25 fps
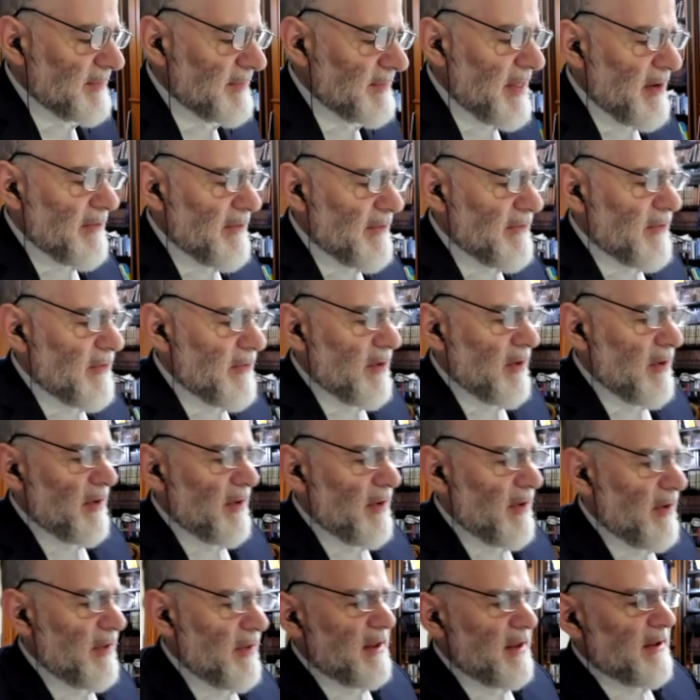and therefore
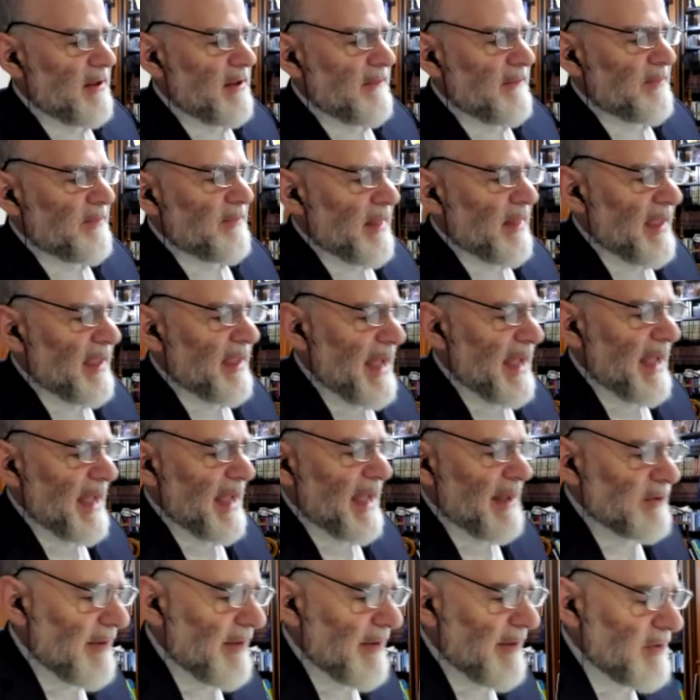the
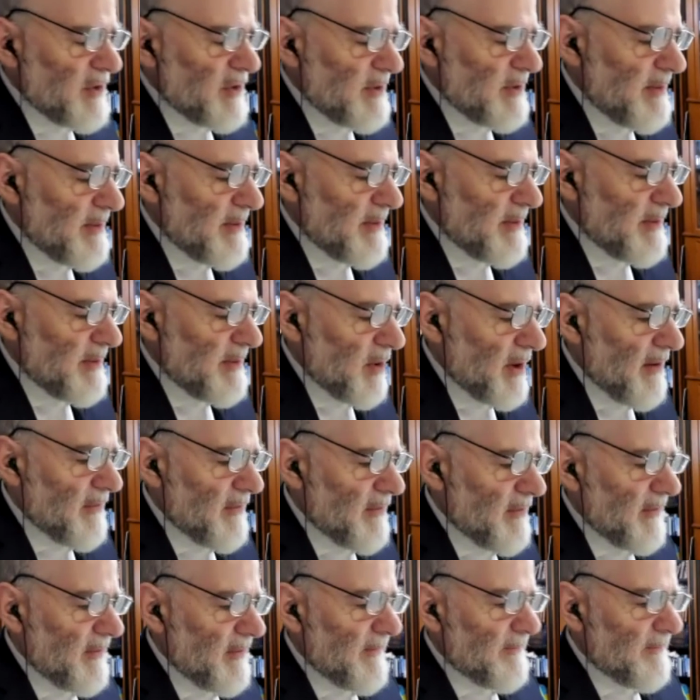camel driver should be more
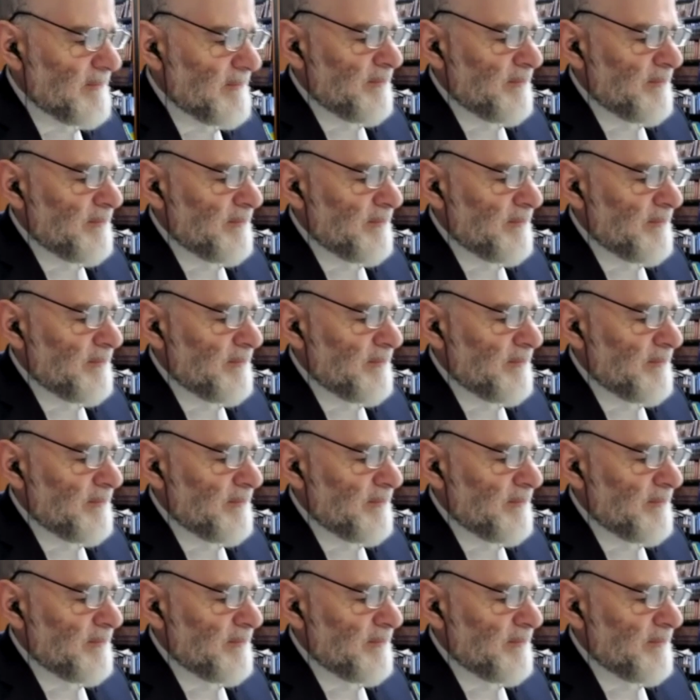careful.